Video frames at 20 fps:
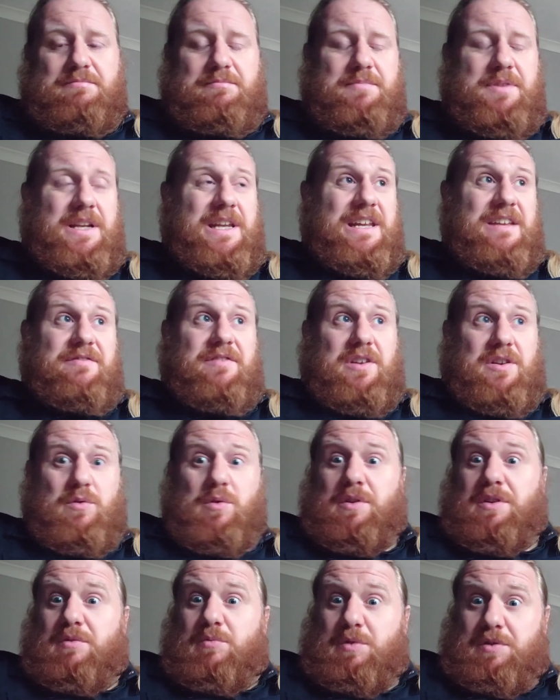believing
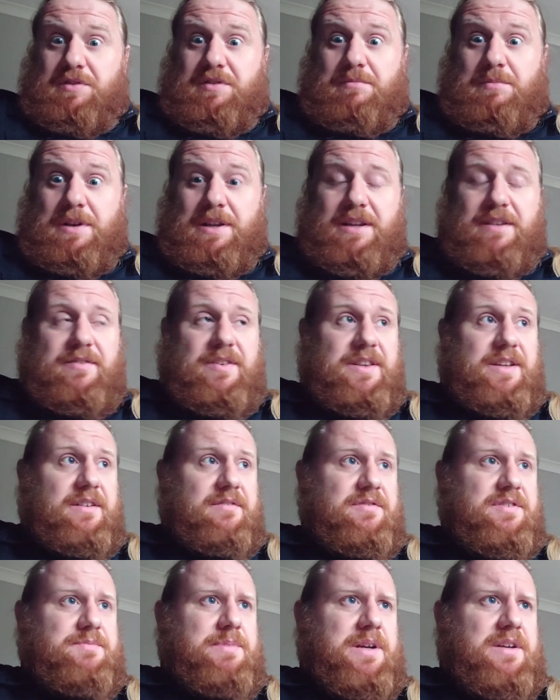what you want to believe in that
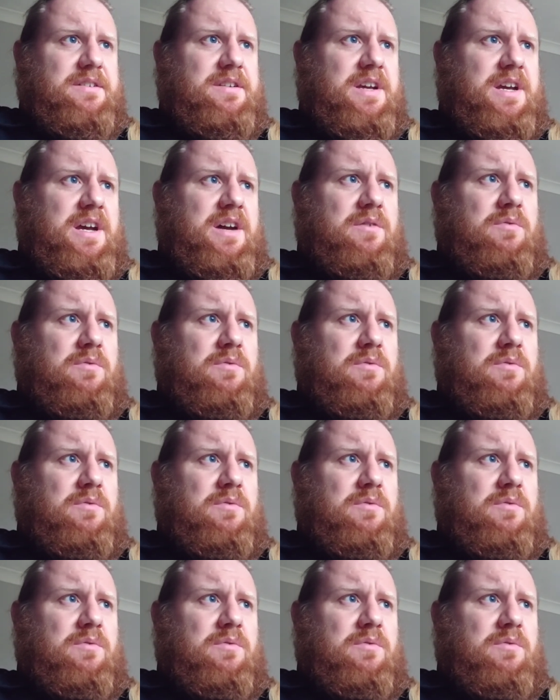respect,